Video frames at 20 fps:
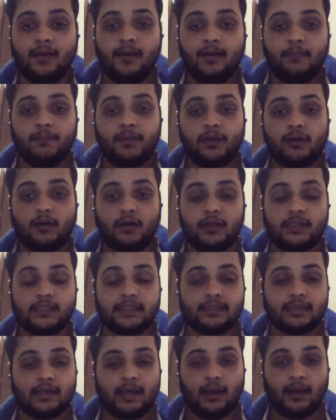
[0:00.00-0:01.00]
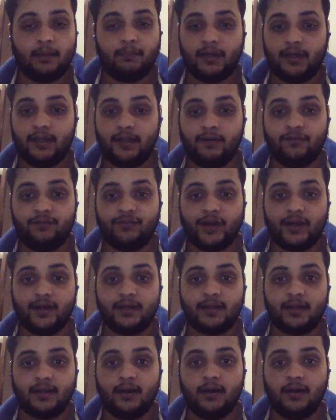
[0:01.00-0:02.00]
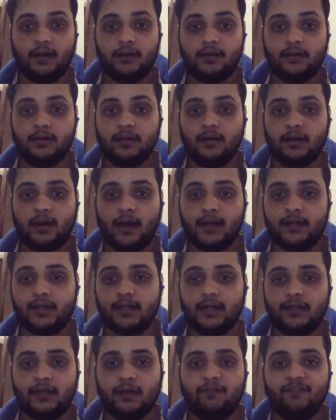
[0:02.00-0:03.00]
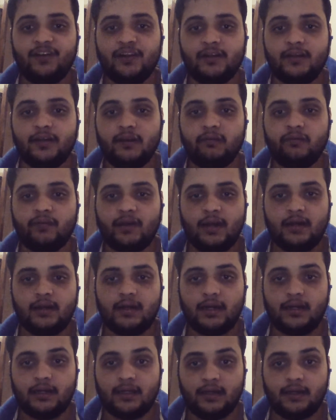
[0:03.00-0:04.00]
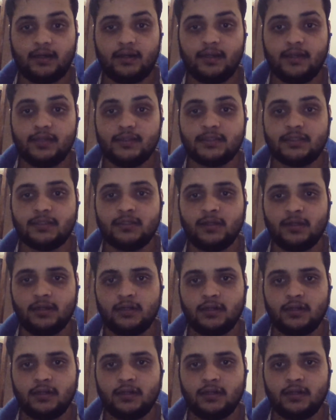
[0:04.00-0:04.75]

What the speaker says: Because I believe Arteta will give Nketiah his